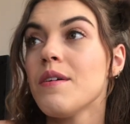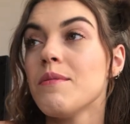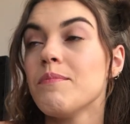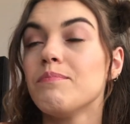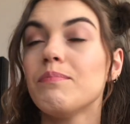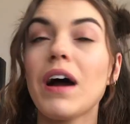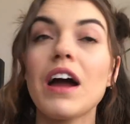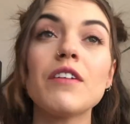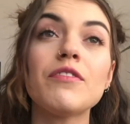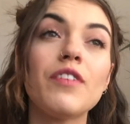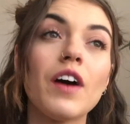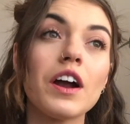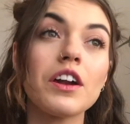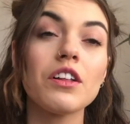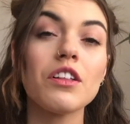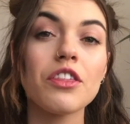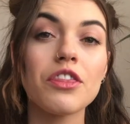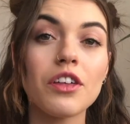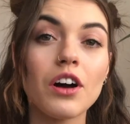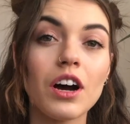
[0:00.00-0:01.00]
my
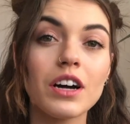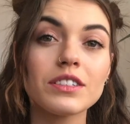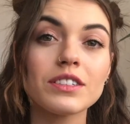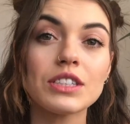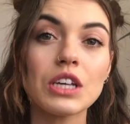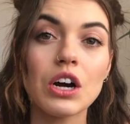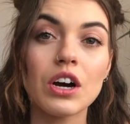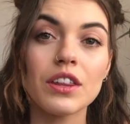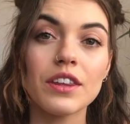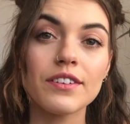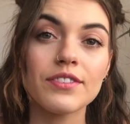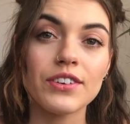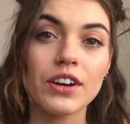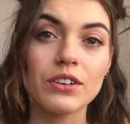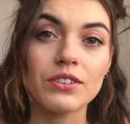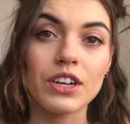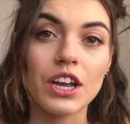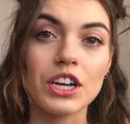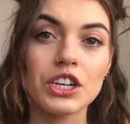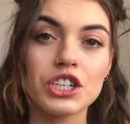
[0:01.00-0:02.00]
final thoughts on the
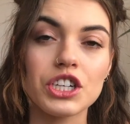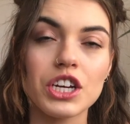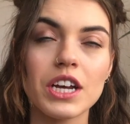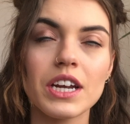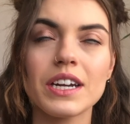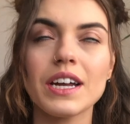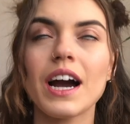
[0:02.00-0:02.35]
foundation,